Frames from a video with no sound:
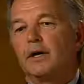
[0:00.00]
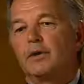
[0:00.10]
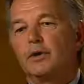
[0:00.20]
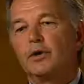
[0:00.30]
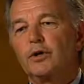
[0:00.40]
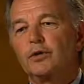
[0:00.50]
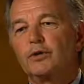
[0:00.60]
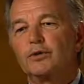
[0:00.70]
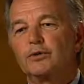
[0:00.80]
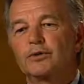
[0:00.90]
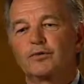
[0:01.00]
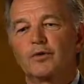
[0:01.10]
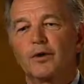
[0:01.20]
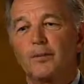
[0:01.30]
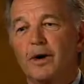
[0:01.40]
The good news
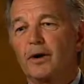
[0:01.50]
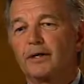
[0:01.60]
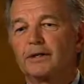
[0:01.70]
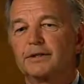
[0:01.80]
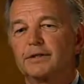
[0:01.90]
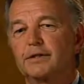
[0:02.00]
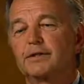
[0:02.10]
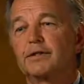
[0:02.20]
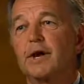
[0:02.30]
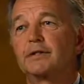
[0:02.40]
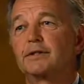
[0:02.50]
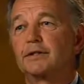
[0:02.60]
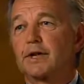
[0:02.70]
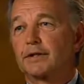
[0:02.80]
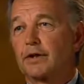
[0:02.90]
for Americans is the science and
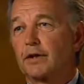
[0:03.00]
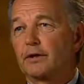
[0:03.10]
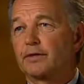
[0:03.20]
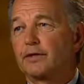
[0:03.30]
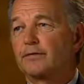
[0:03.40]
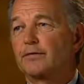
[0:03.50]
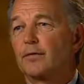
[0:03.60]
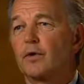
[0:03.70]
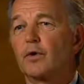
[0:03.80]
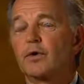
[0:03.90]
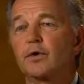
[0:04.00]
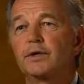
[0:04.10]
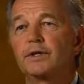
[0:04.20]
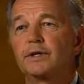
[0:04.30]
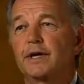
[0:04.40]
technology for
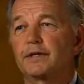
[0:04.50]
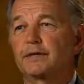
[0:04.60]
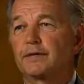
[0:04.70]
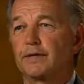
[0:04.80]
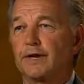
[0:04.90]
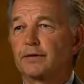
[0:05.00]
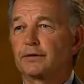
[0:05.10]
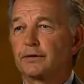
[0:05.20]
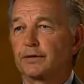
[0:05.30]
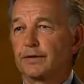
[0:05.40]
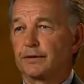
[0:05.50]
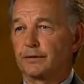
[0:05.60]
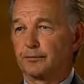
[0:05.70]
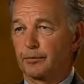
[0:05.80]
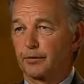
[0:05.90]
early detection of cancer is
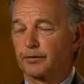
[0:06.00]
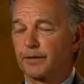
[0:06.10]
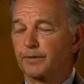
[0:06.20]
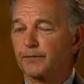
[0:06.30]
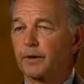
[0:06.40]
improving.